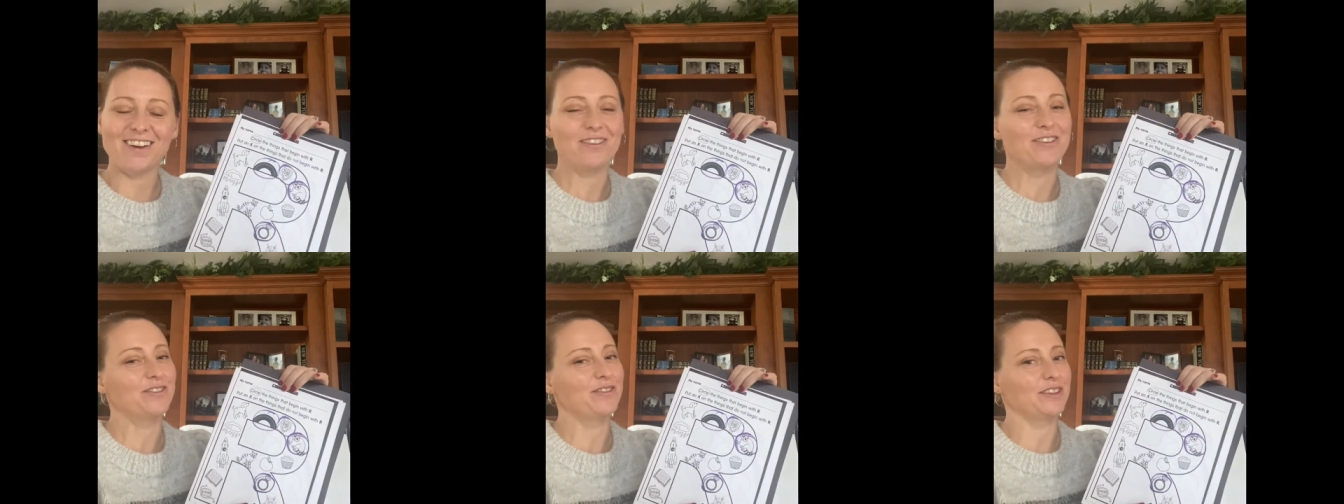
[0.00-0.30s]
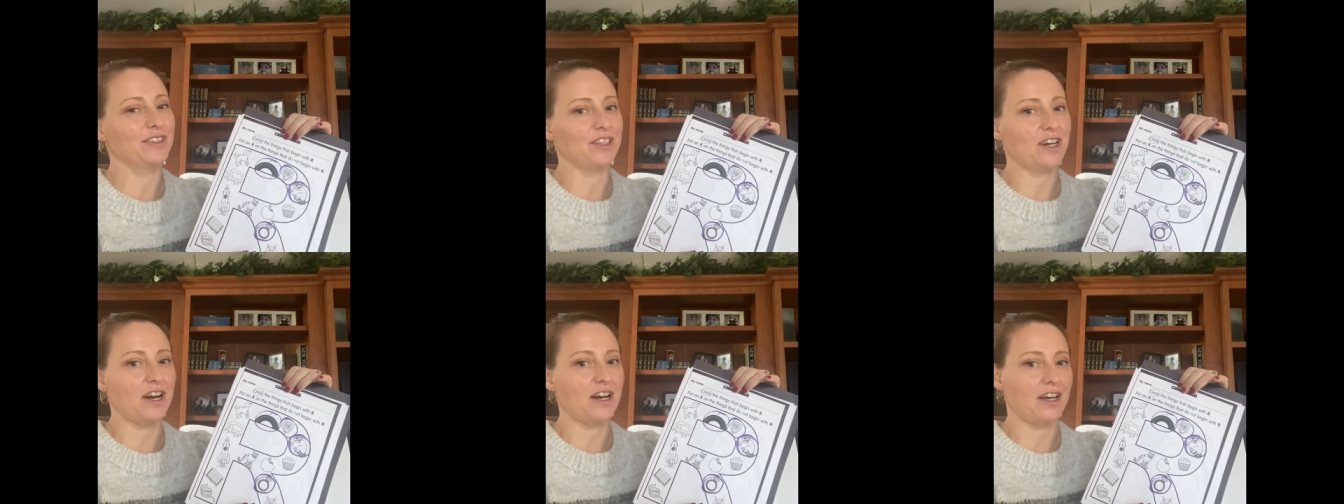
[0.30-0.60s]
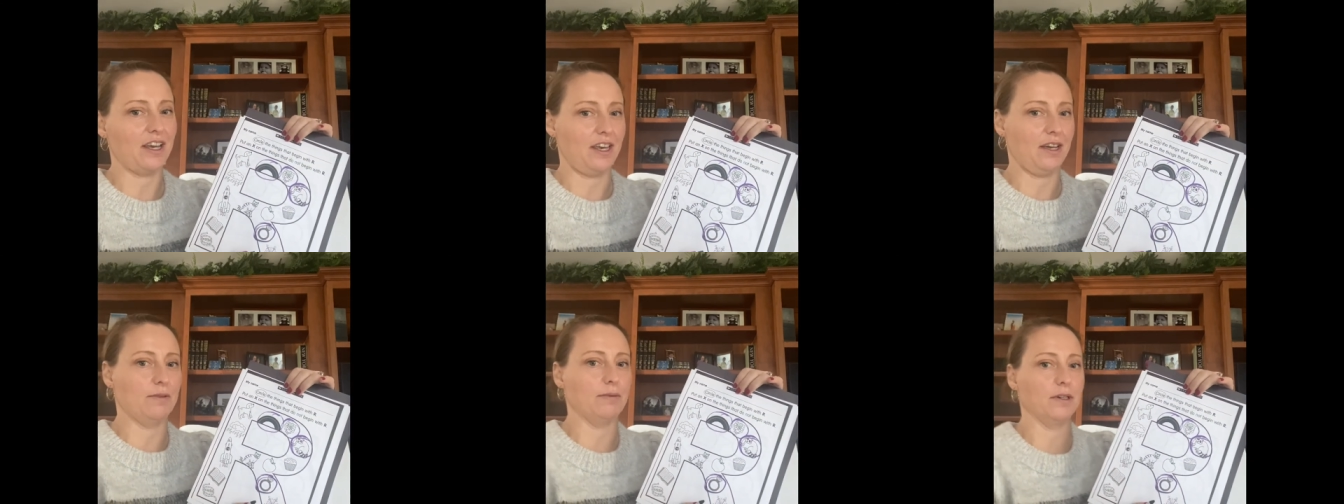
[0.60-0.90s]
We've been
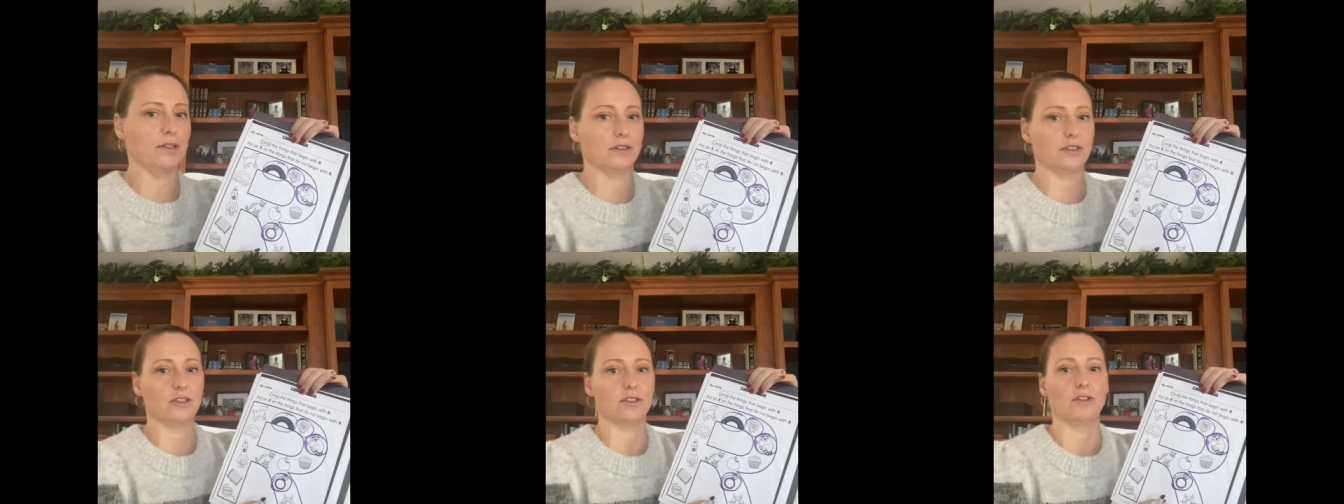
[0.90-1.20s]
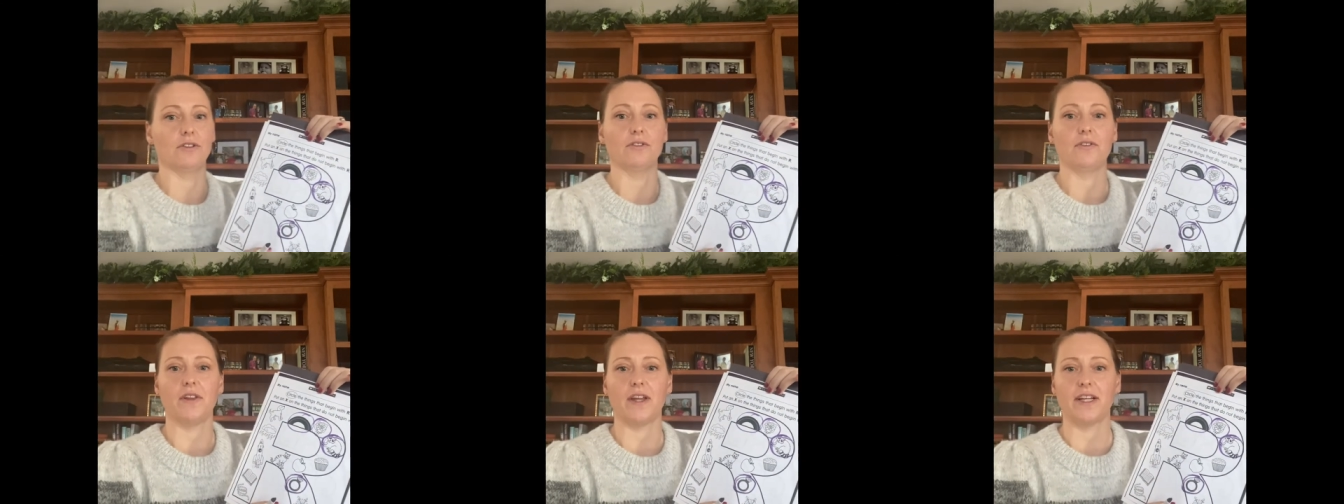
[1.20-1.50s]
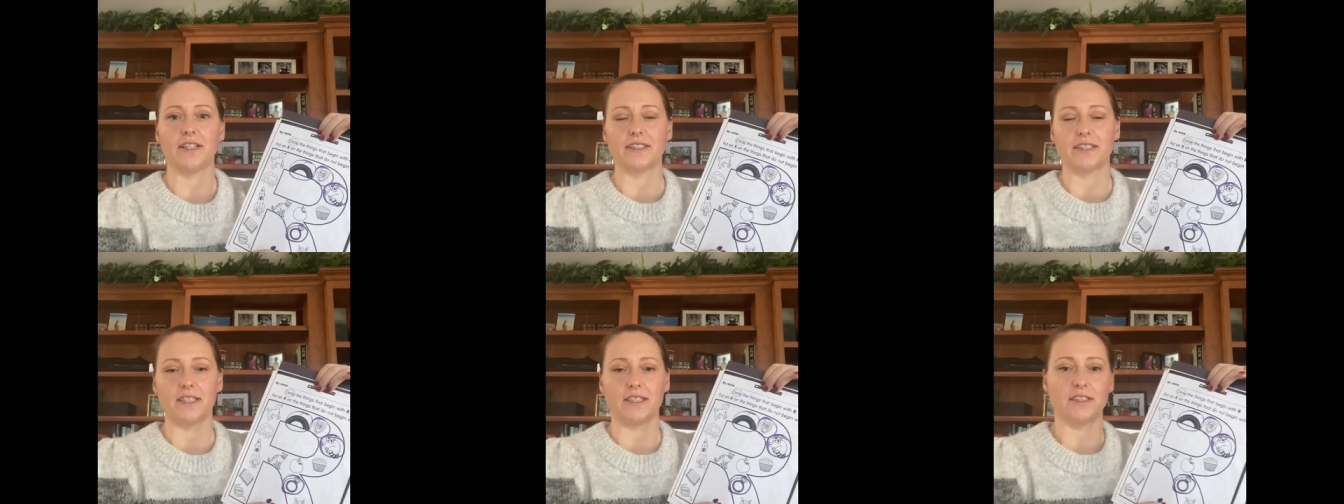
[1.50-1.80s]
talking about
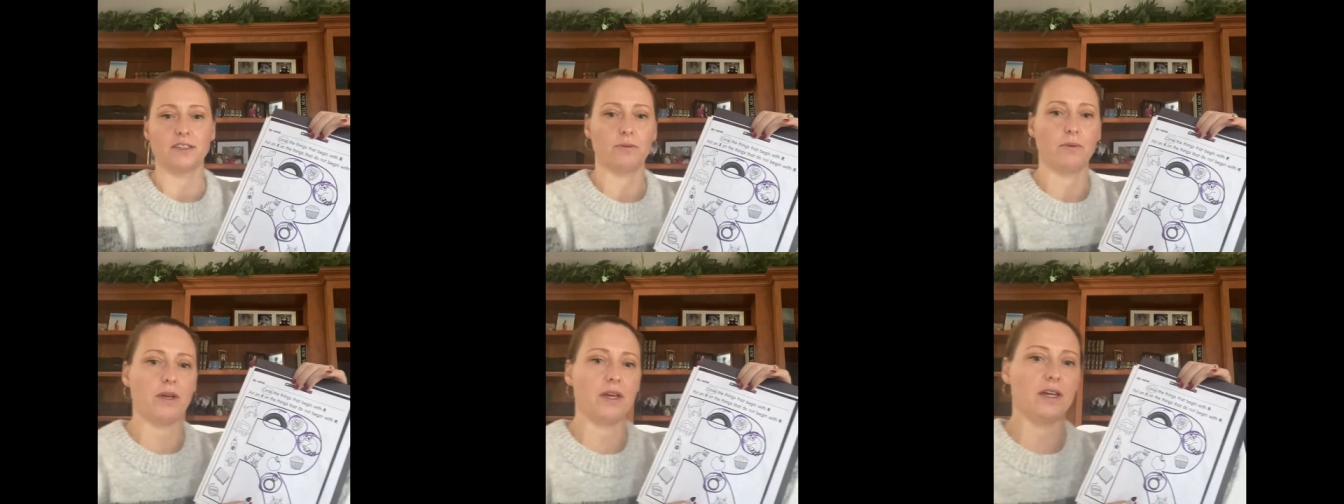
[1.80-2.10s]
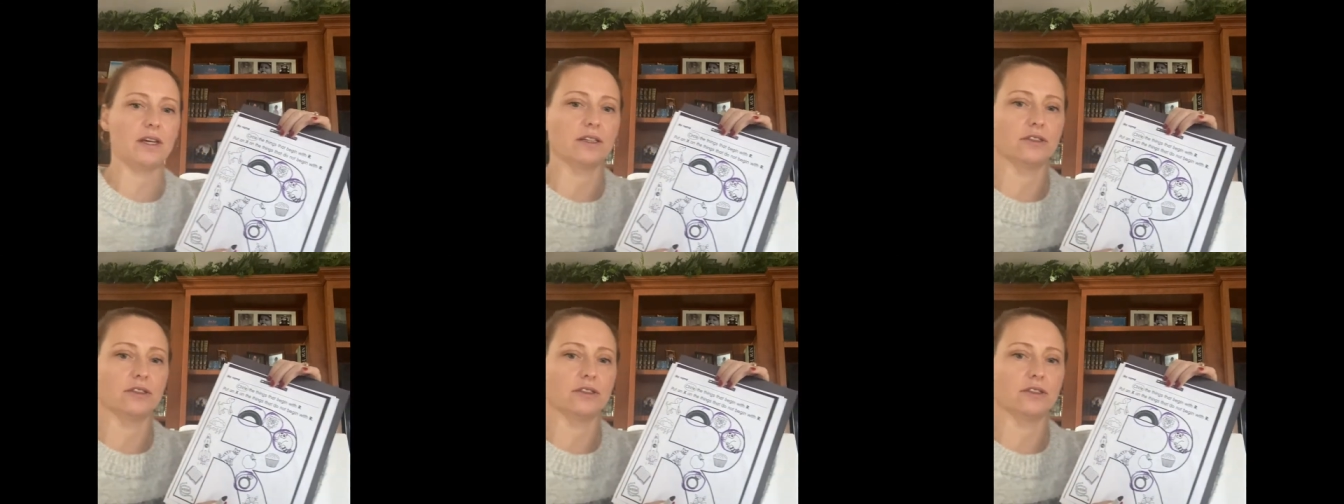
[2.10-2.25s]
snowflakes this week